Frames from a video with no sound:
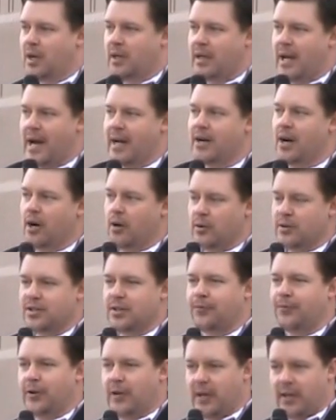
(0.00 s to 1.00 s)
Yeah, I know it was
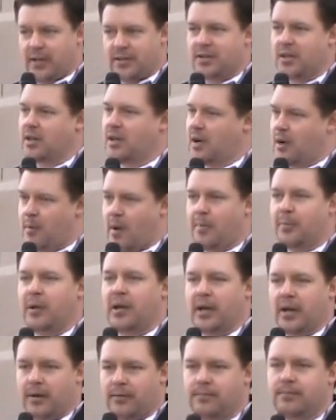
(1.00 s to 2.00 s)
defeated. It's going to come up
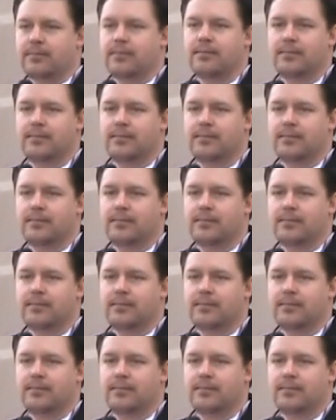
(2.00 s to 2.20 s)
again.